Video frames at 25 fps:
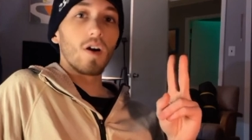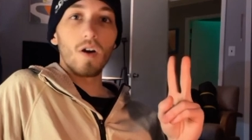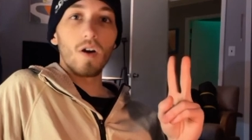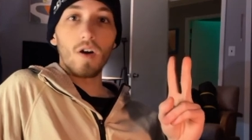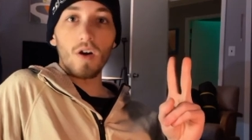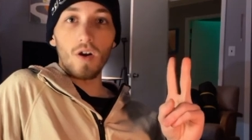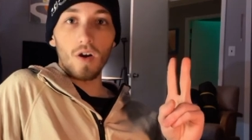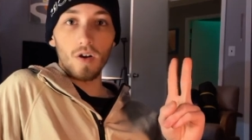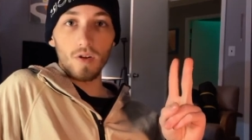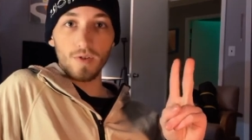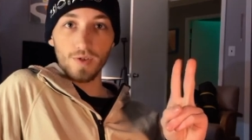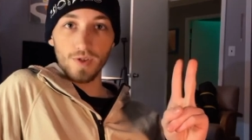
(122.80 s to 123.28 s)

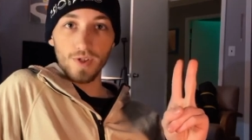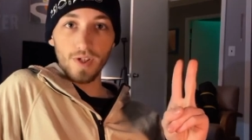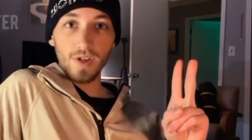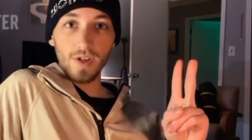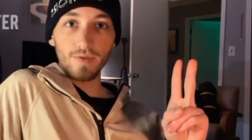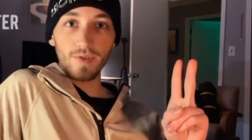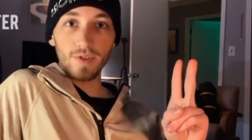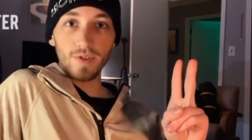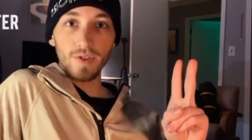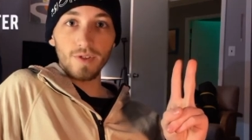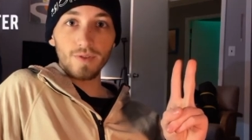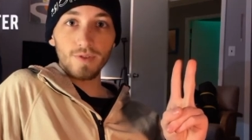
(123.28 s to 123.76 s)
our
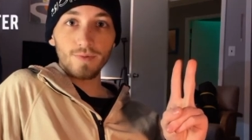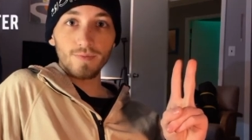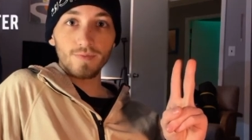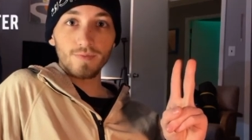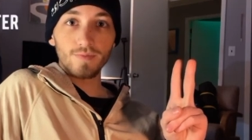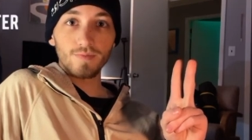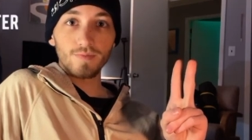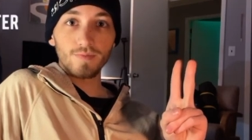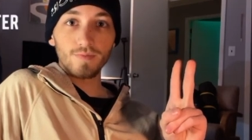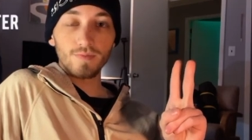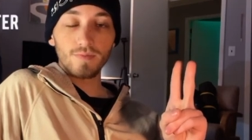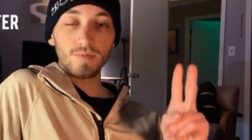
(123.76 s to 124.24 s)
shelter,
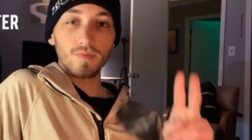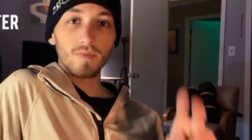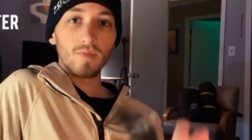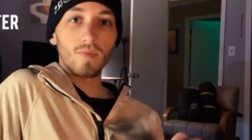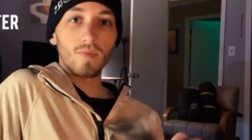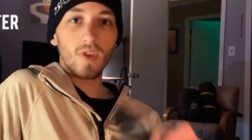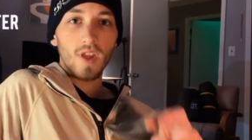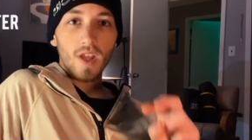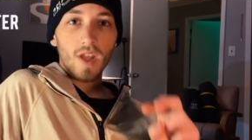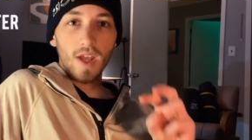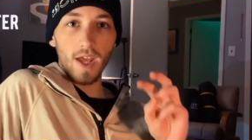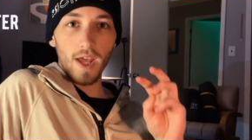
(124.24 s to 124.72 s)

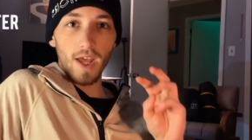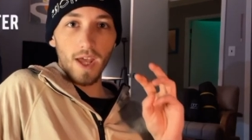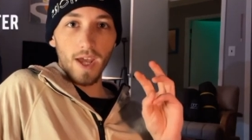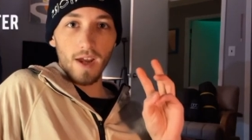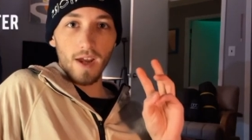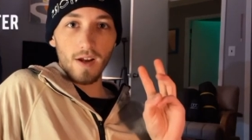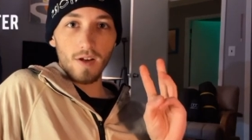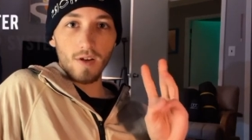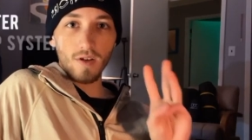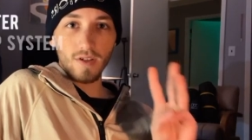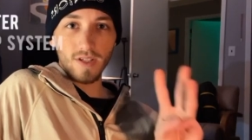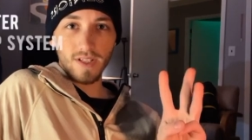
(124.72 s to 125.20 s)

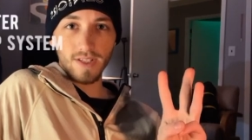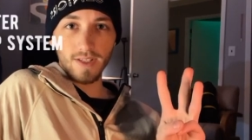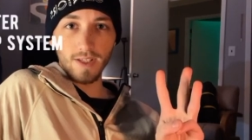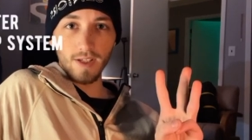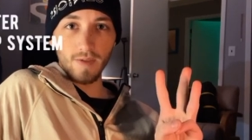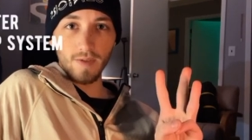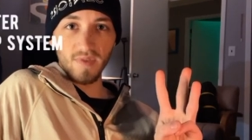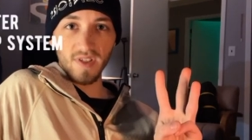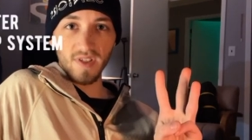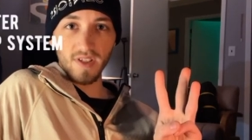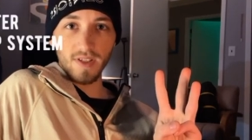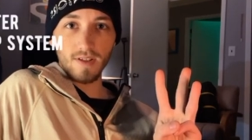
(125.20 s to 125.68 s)
and our sleep
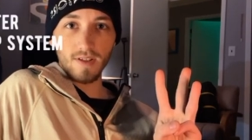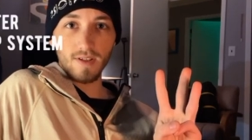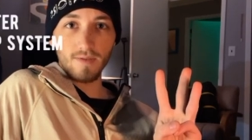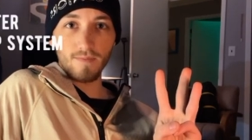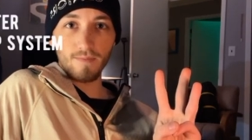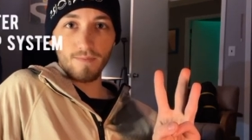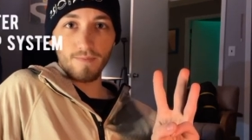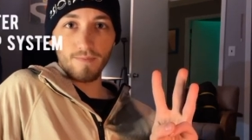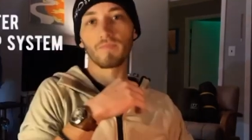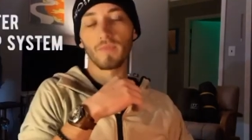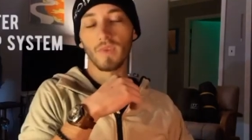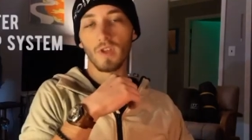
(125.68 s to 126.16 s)
system.
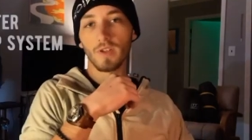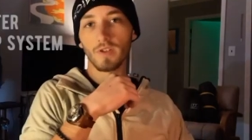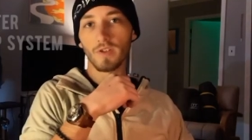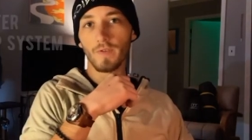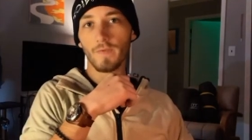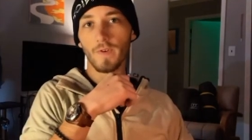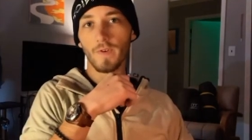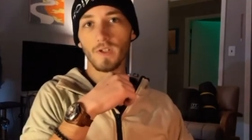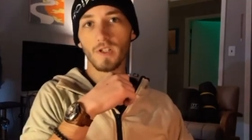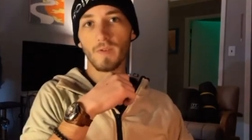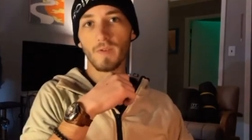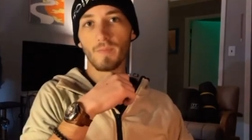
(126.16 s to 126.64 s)
So
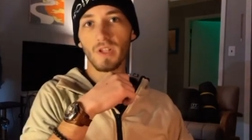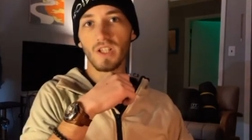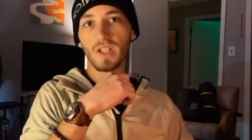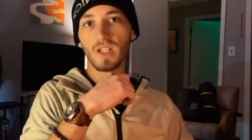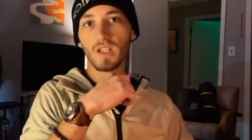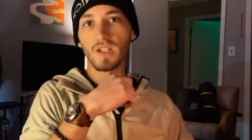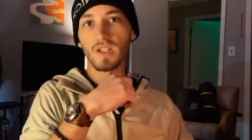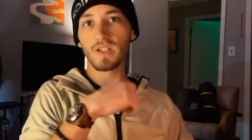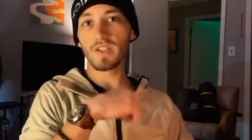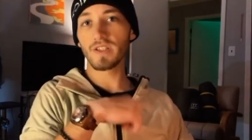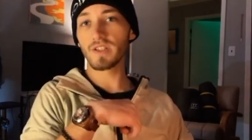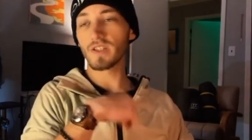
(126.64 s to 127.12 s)
first up on the
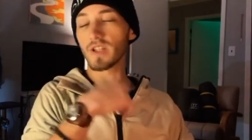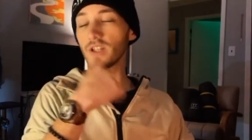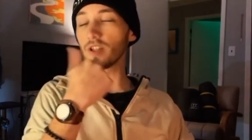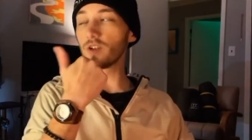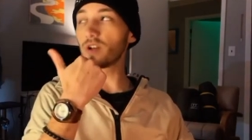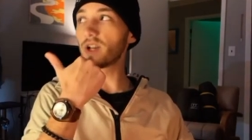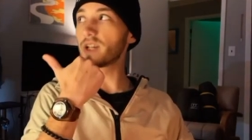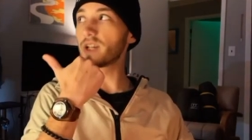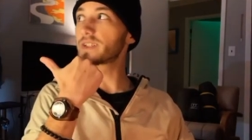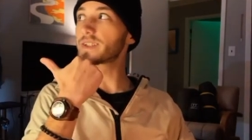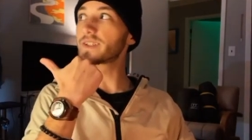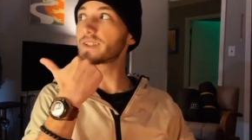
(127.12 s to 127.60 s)
list, you
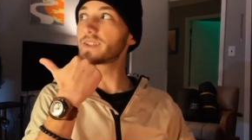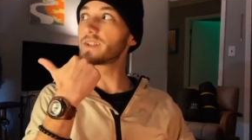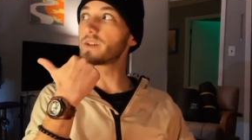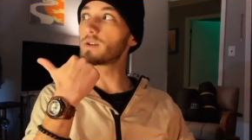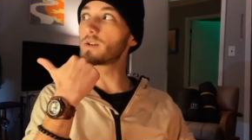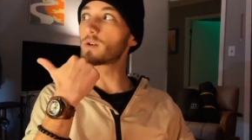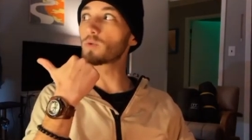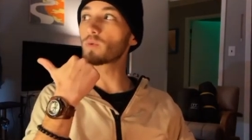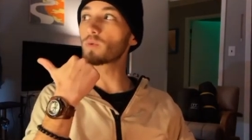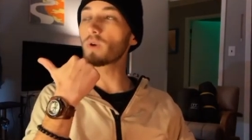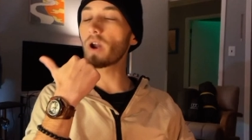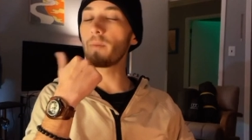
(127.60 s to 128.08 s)
guys can see it
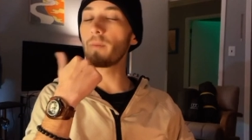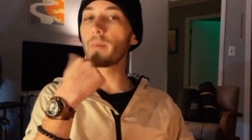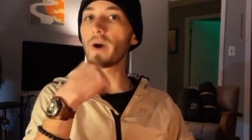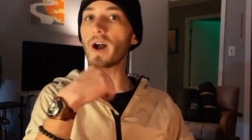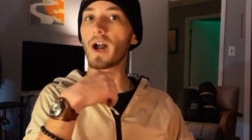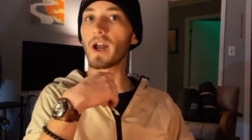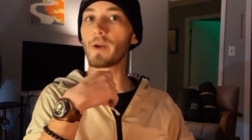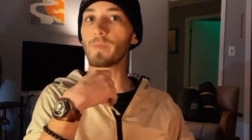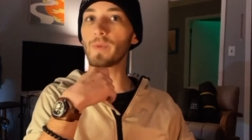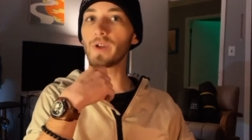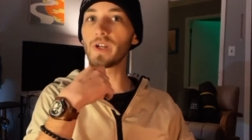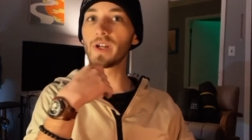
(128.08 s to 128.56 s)
right
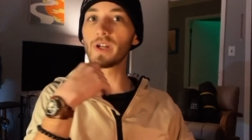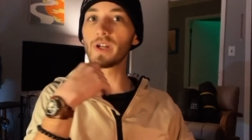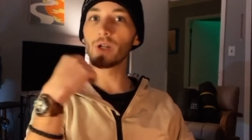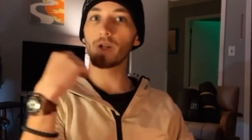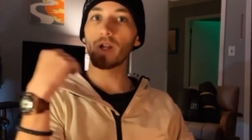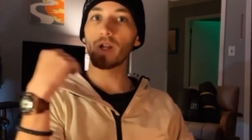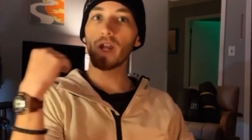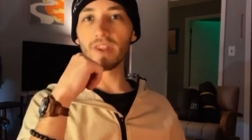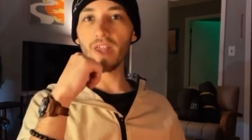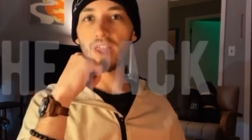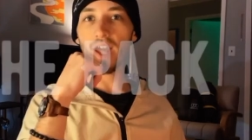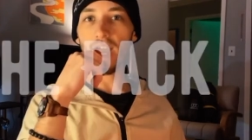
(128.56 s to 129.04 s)
behind me here.
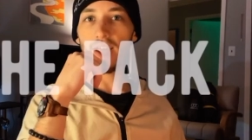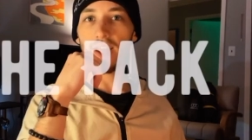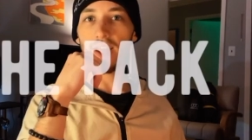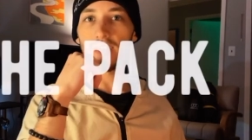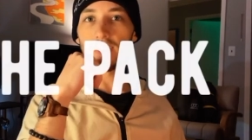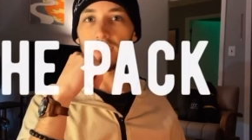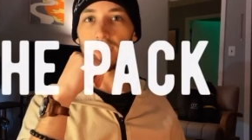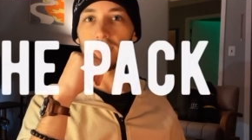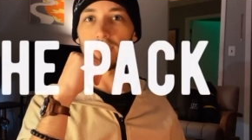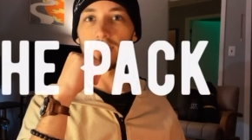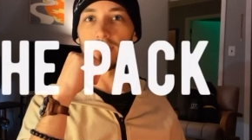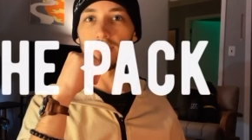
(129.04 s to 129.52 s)
That
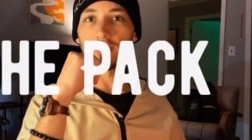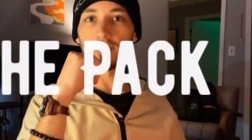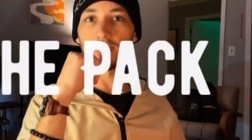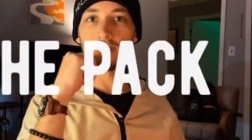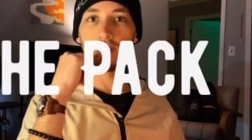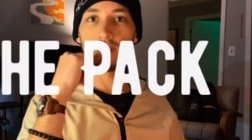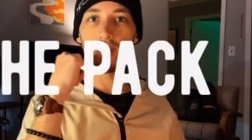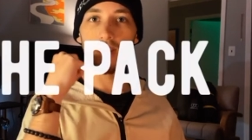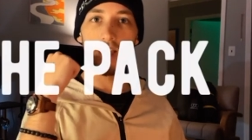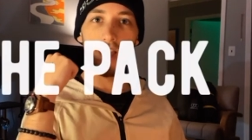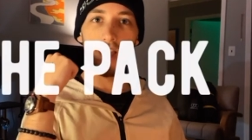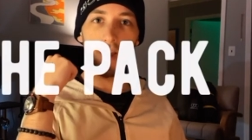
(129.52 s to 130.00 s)
is
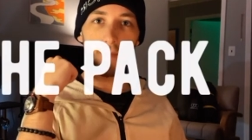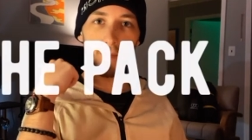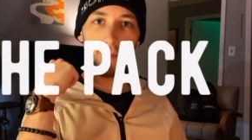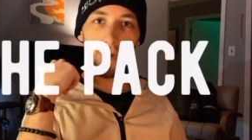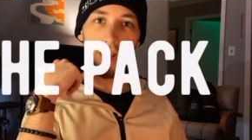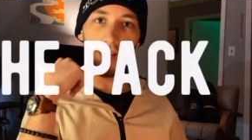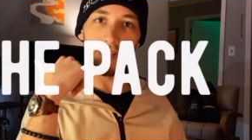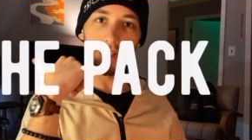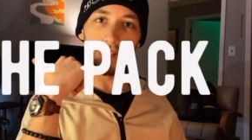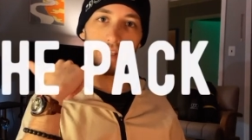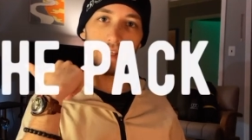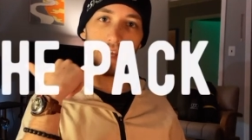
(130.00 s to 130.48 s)
my
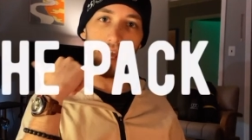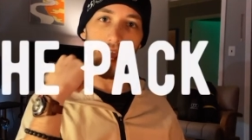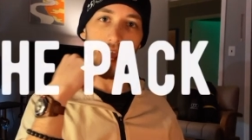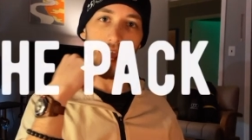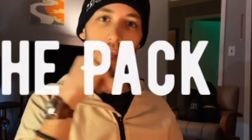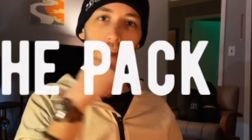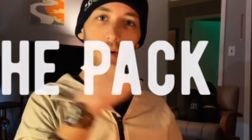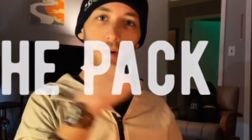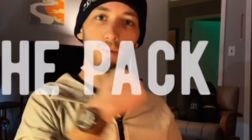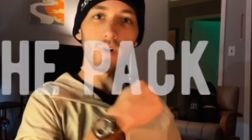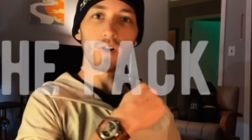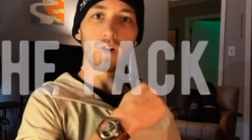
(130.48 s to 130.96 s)

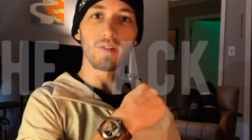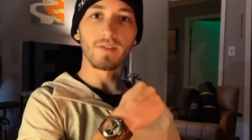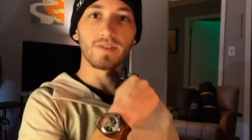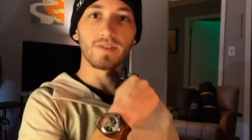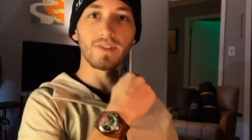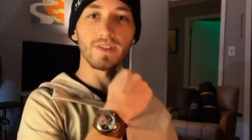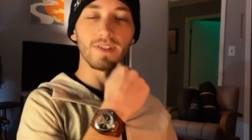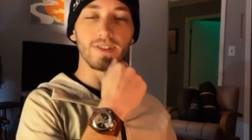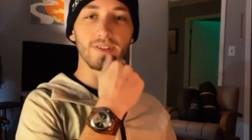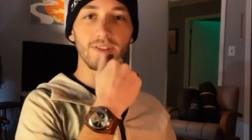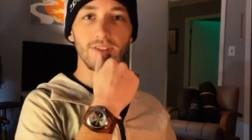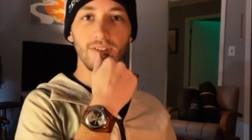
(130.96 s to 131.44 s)
Dehikewell
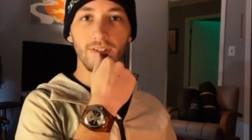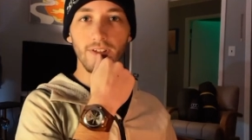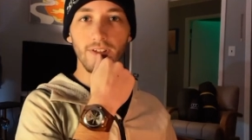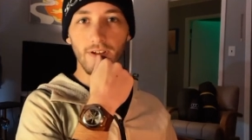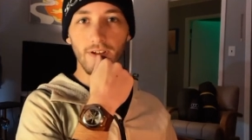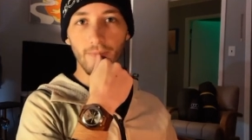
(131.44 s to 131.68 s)
sixty liter